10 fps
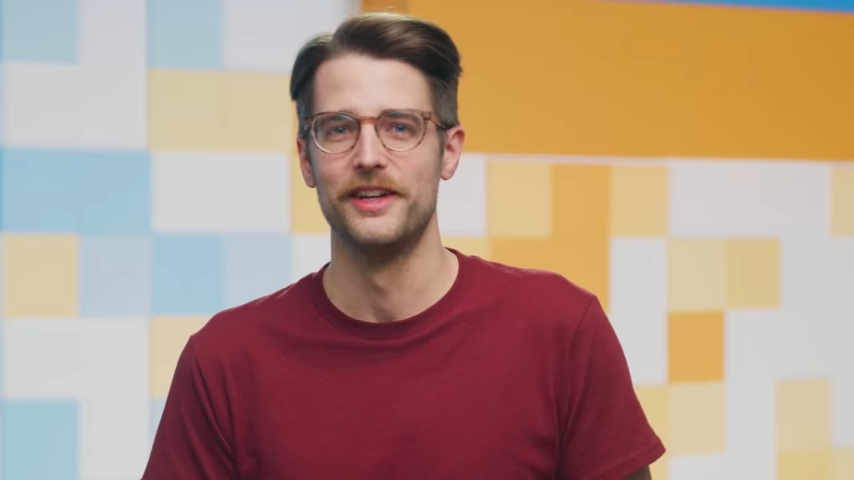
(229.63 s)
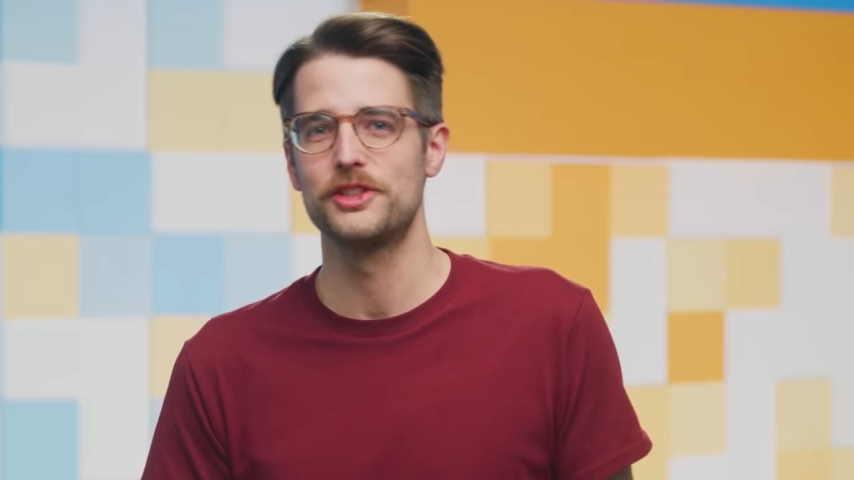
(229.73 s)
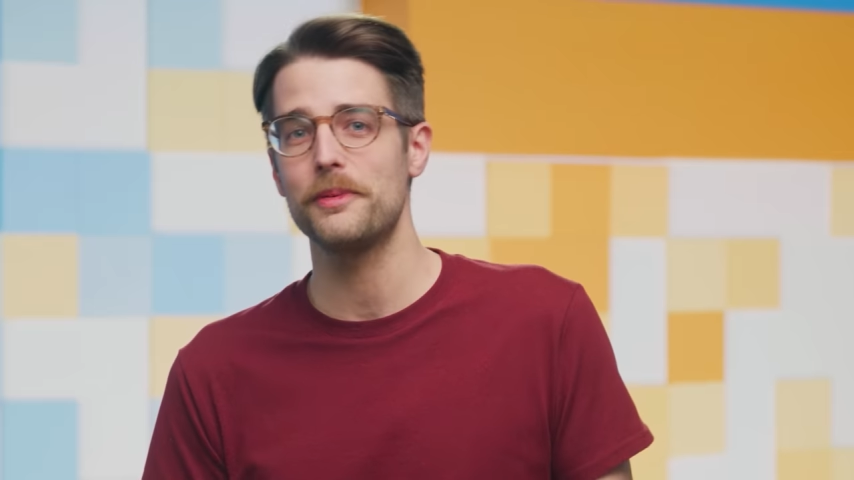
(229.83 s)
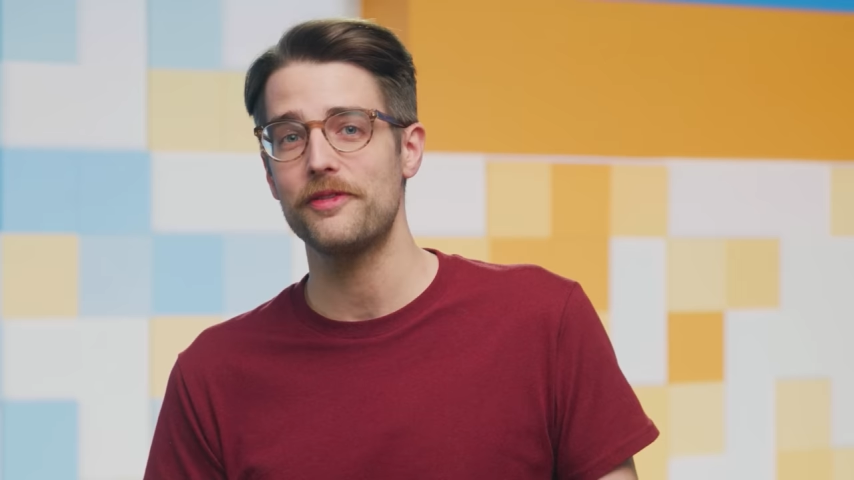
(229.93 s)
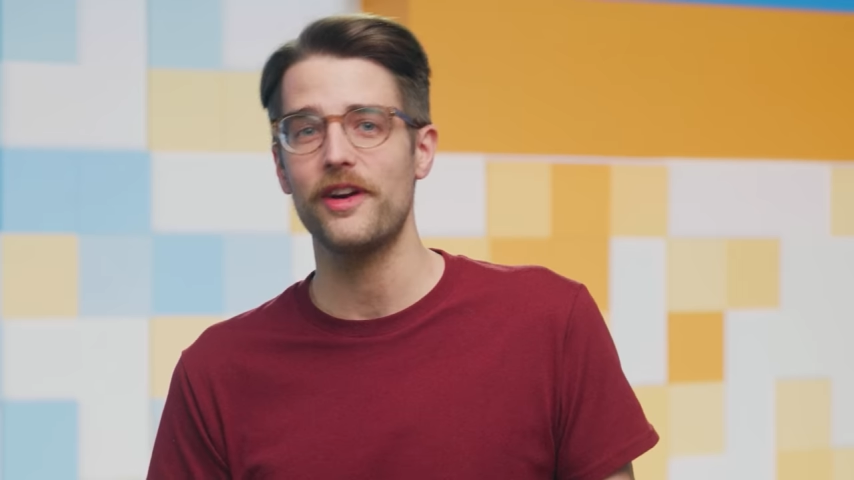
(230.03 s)

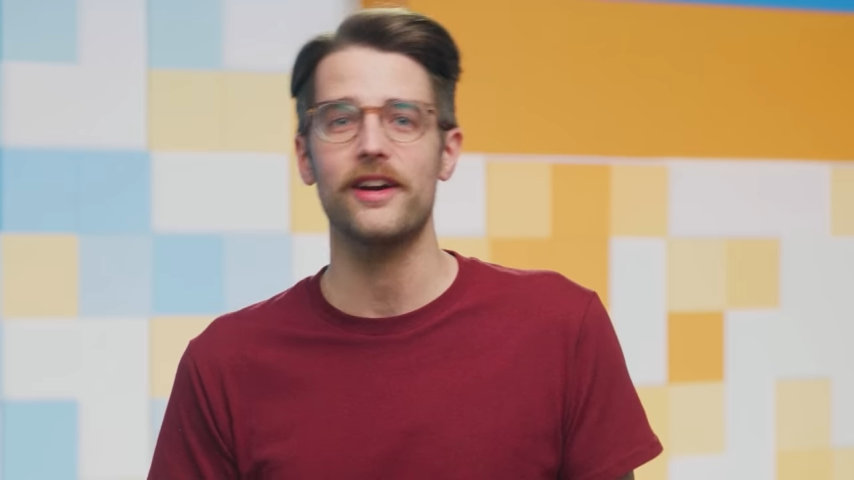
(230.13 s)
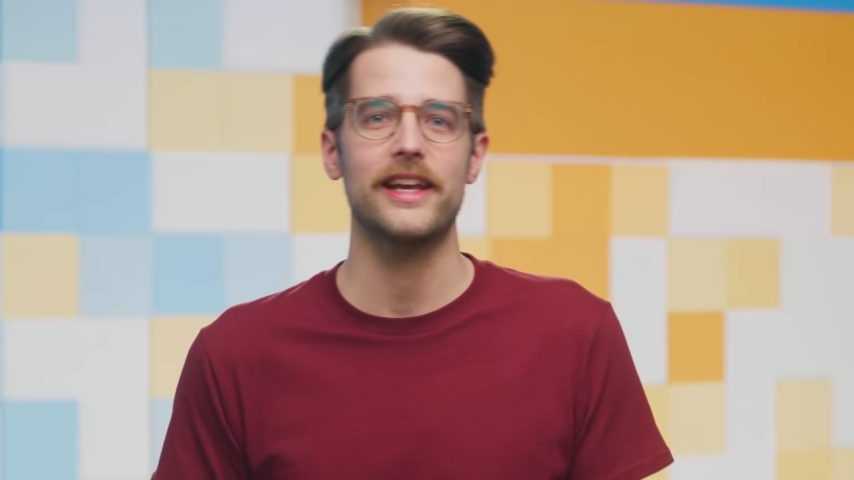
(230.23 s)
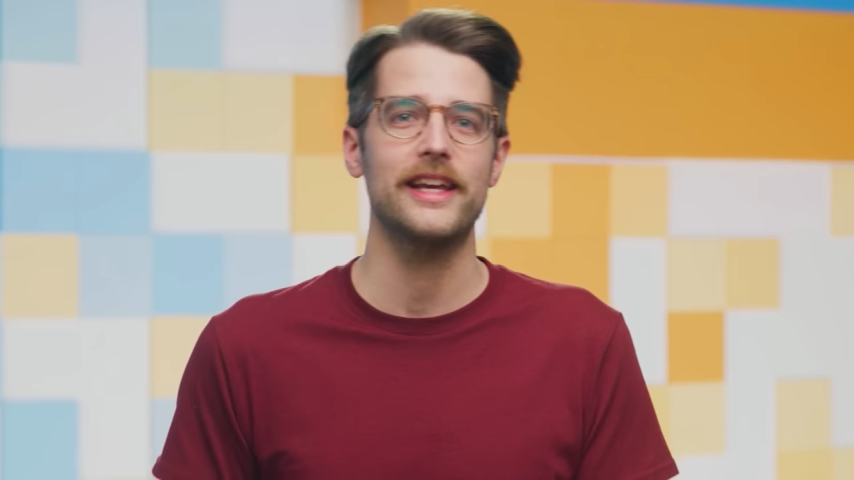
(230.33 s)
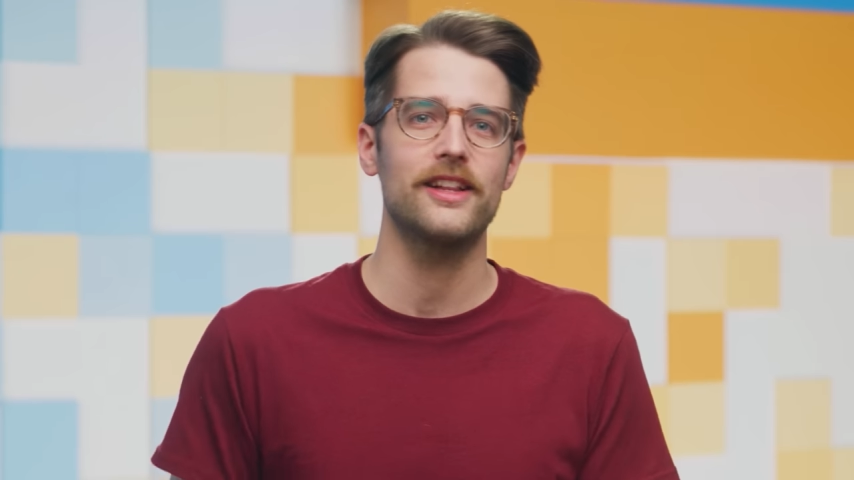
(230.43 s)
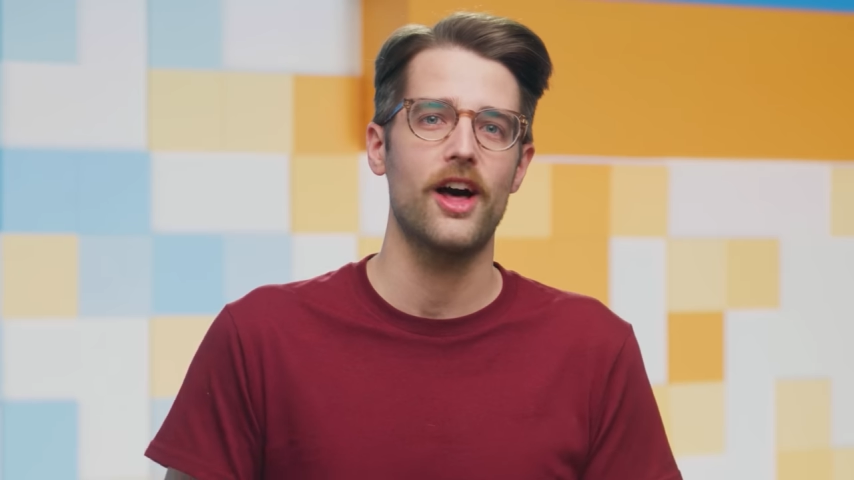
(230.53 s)
To be fair
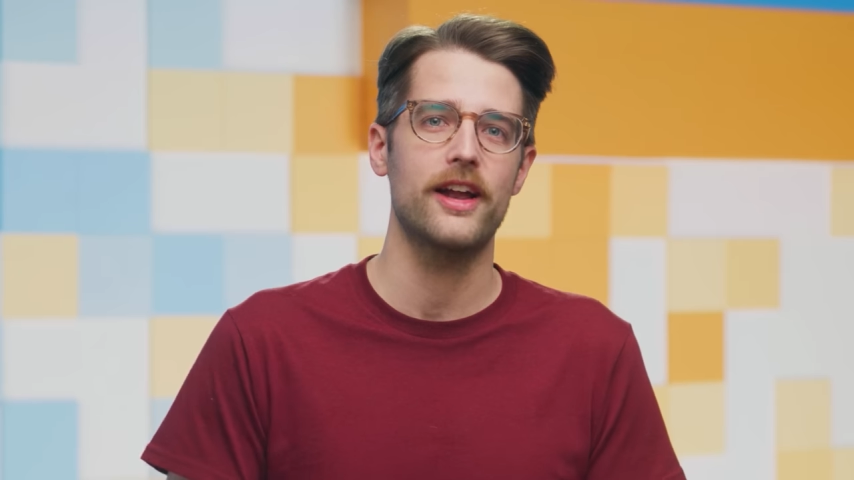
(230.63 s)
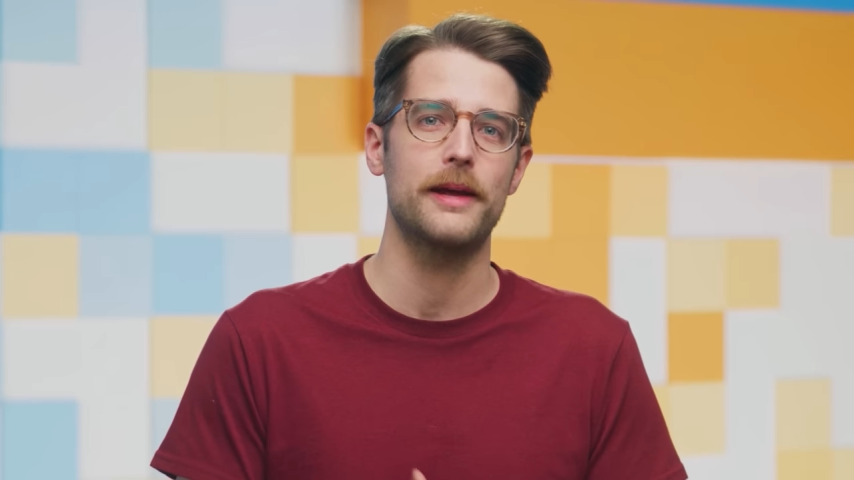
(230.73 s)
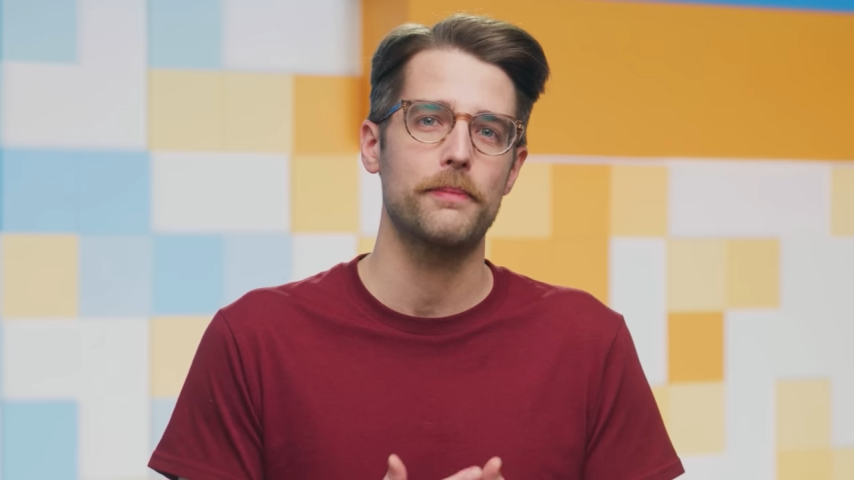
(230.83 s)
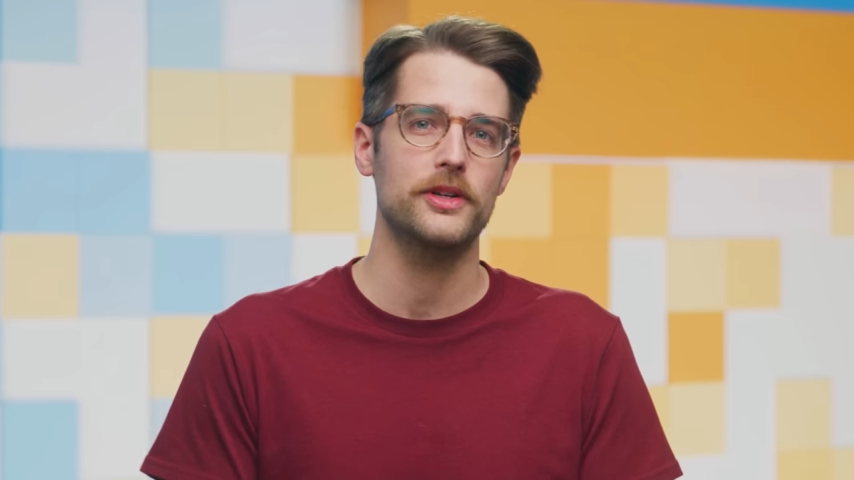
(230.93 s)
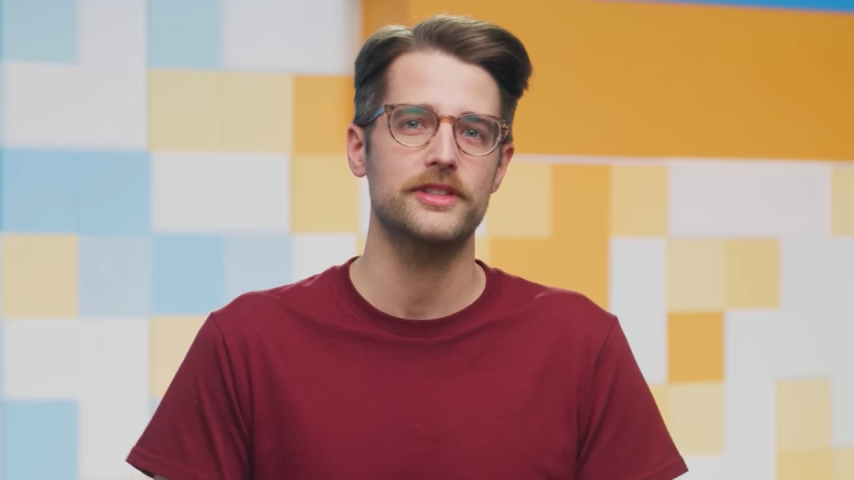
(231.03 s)
to Elon,
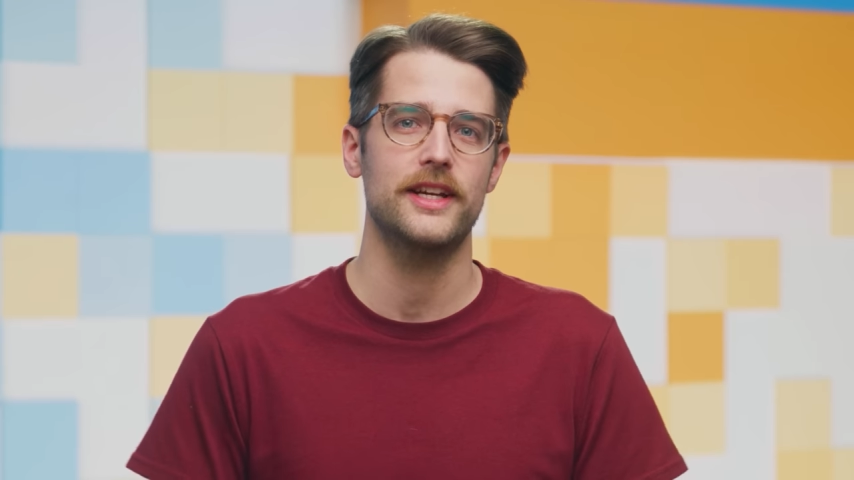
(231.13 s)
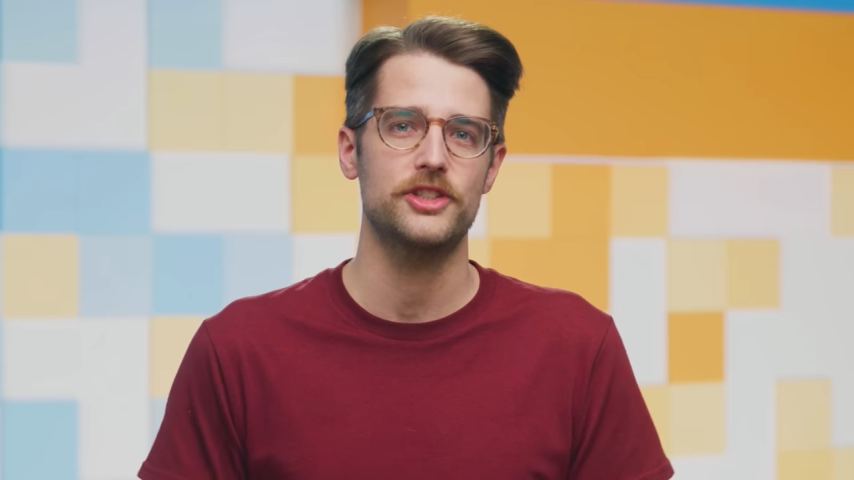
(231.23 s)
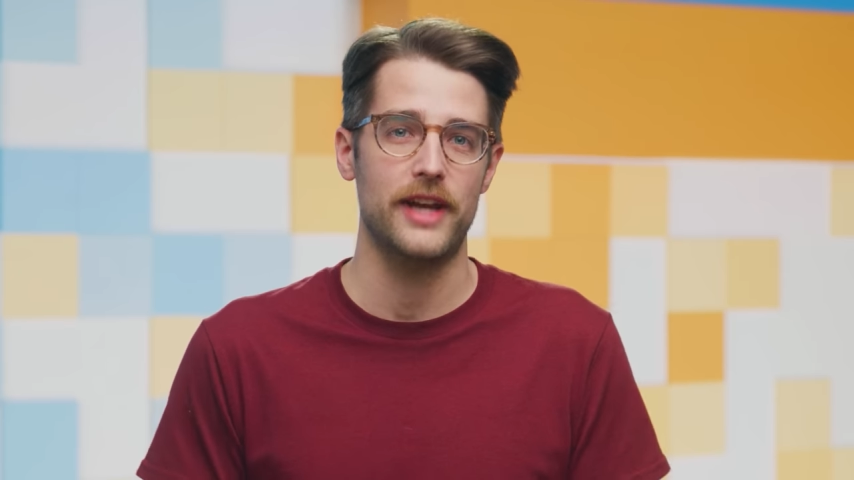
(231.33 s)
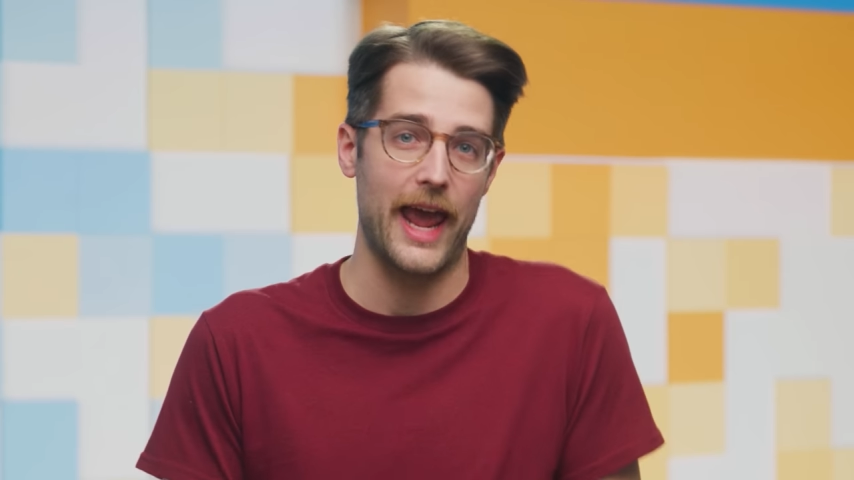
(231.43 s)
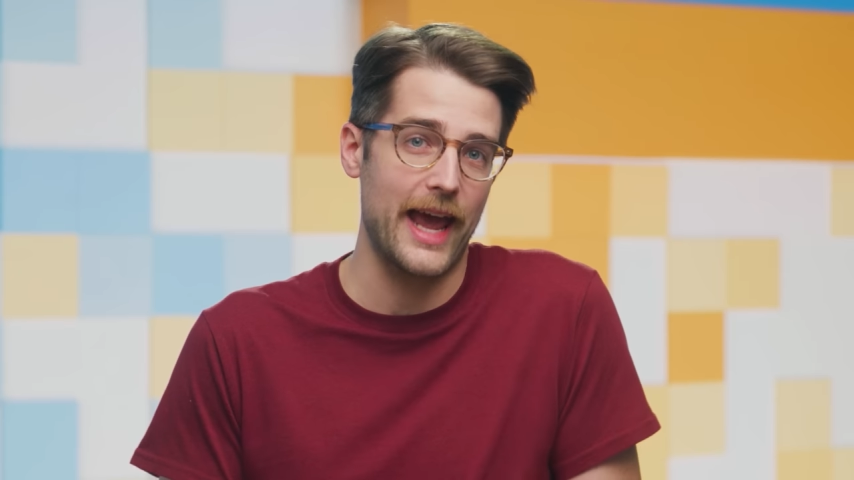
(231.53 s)

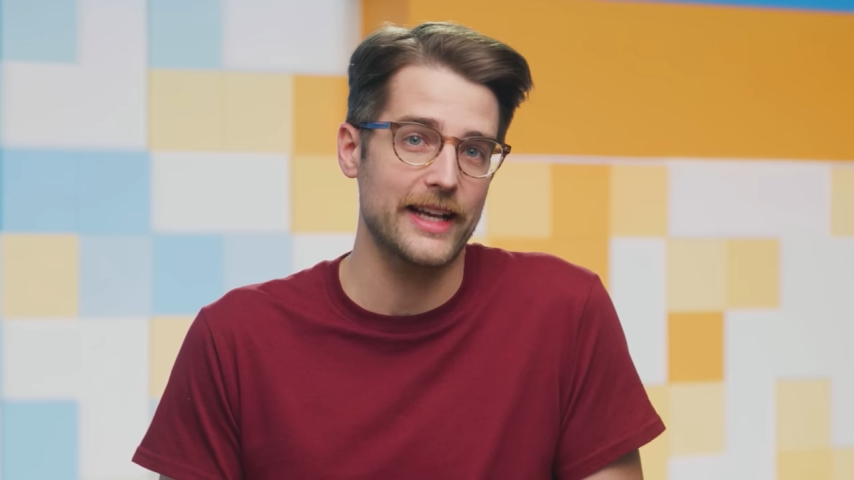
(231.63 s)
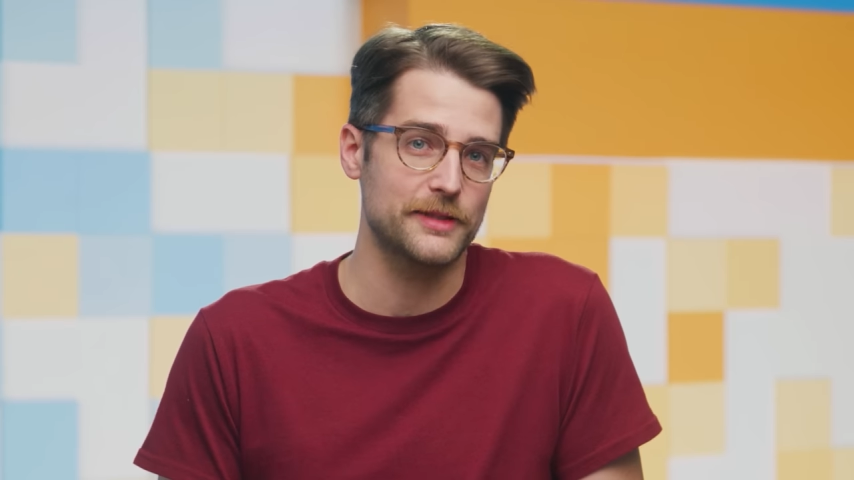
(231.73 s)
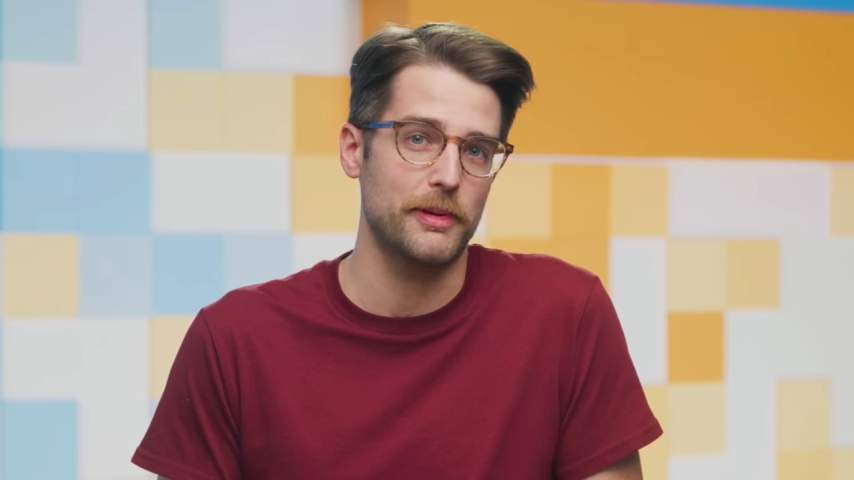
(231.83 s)
impersonation has